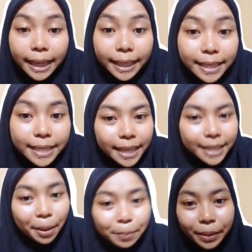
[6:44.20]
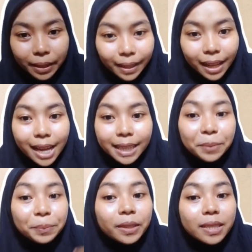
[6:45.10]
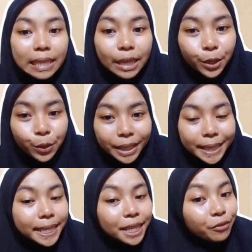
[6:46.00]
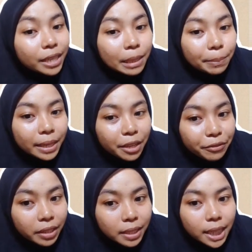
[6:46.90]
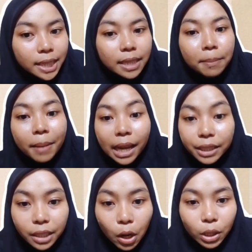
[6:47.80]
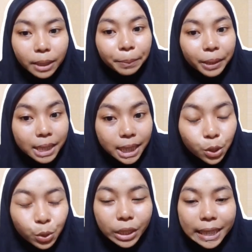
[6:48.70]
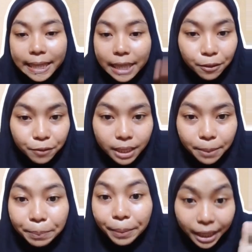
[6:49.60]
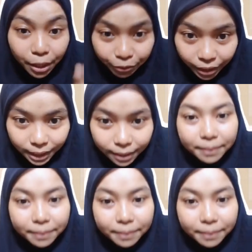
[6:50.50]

In this example, the person who is given the benefit is the mother or the person who receives the benefit.